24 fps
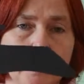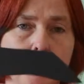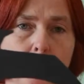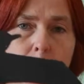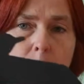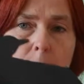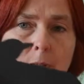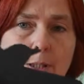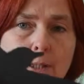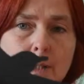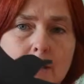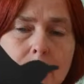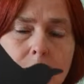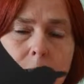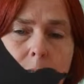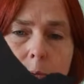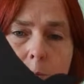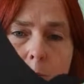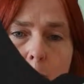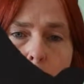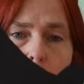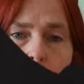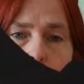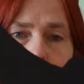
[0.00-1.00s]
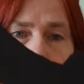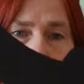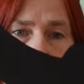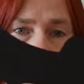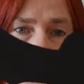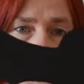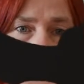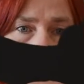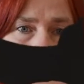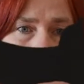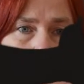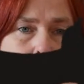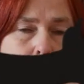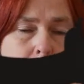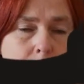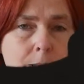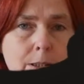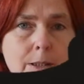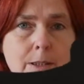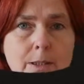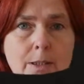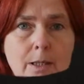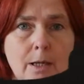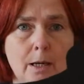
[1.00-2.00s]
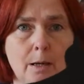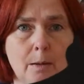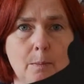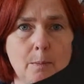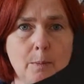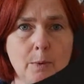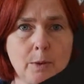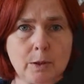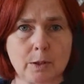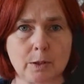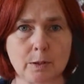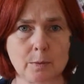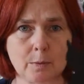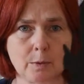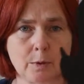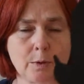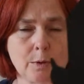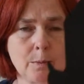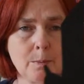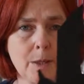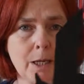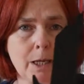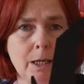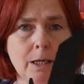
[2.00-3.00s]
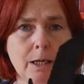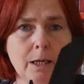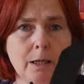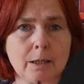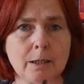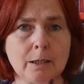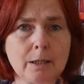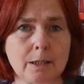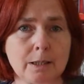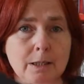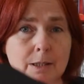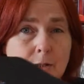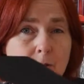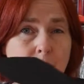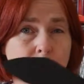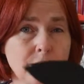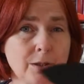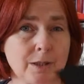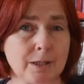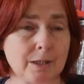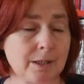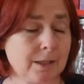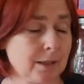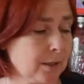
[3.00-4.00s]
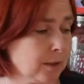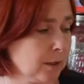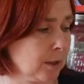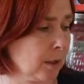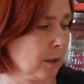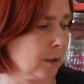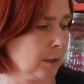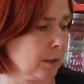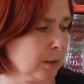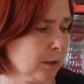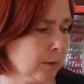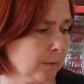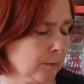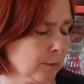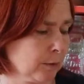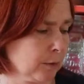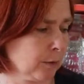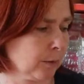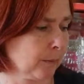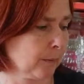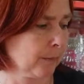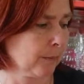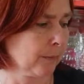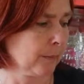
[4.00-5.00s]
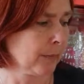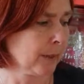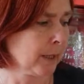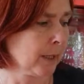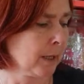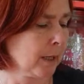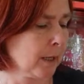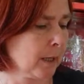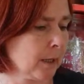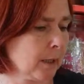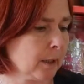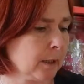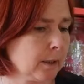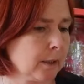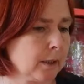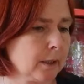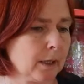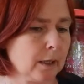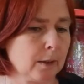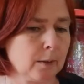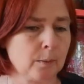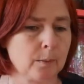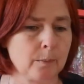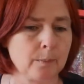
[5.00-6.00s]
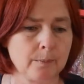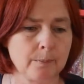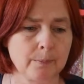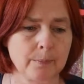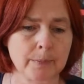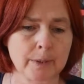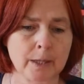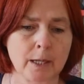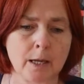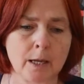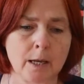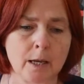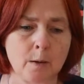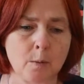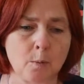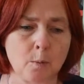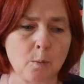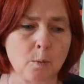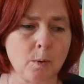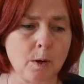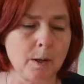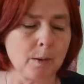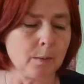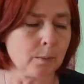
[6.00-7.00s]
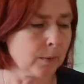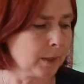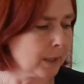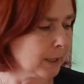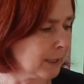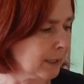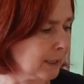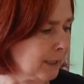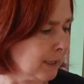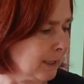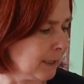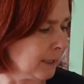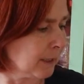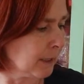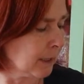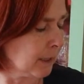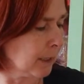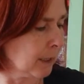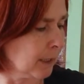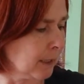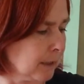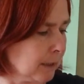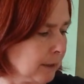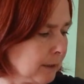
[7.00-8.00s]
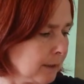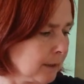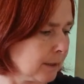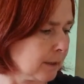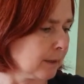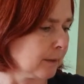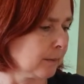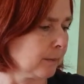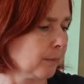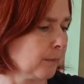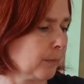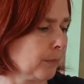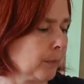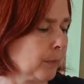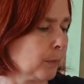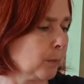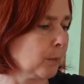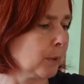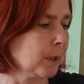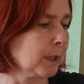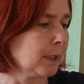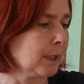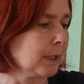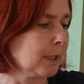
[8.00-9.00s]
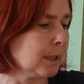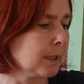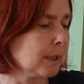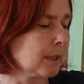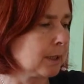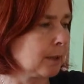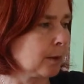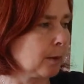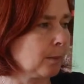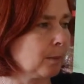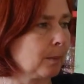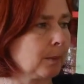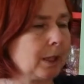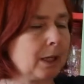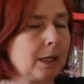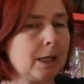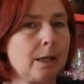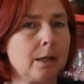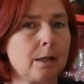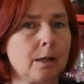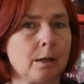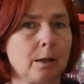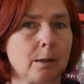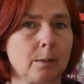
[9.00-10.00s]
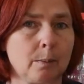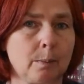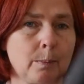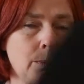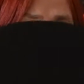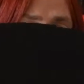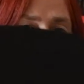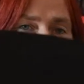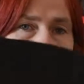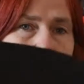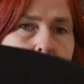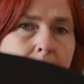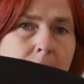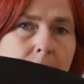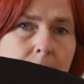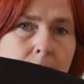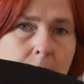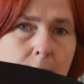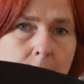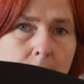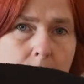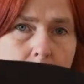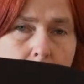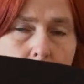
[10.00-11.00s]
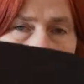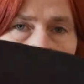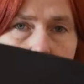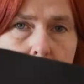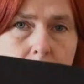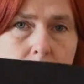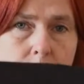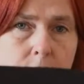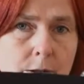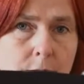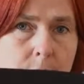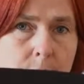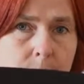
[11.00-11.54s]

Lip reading: this is one of the birds we're going to make, and this is just the start of it. Now what we'll need is some either black card,